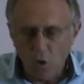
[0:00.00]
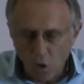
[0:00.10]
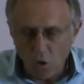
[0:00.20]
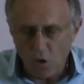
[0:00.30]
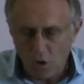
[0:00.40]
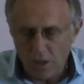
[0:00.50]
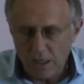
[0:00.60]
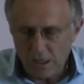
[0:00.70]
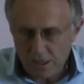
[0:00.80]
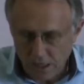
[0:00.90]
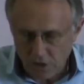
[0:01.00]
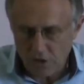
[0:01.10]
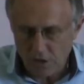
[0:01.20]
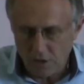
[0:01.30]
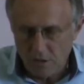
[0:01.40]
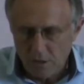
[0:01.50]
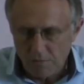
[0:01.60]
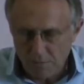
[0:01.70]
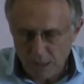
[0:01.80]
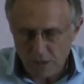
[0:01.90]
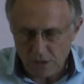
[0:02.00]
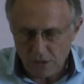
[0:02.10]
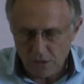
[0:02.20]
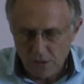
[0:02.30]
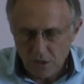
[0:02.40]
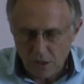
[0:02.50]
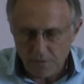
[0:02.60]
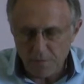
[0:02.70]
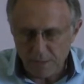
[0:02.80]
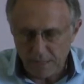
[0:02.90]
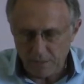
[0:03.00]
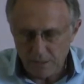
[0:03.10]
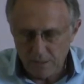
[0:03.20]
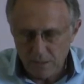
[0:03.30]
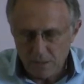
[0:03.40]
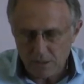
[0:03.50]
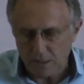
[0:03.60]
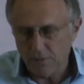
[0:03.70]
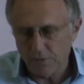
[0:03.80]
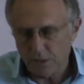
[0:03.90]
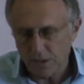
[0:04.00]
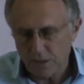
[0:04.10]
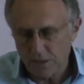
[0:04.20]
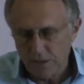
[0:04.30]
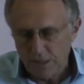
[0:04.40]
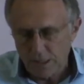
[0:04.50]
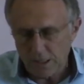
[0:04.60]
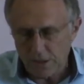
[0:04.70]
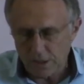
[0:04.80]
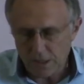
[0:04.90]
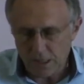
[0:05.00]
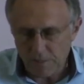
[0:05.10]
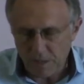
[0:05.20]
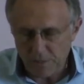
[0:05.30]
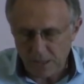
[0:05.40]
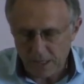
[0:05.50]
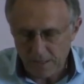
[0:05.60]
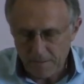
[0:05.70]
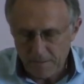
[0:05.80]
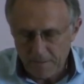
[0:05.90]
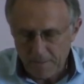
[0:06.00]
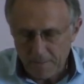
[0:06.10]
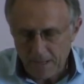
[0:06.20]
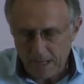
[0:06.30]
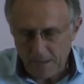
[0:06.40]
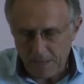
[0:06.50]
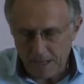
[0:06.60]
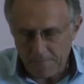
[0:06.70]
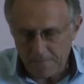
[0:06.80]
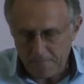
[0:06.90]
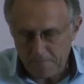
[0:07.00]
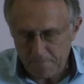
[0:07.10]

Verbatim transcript: core essential message of the Bible. Trust you for this. In Jesus' name I pray. Amen.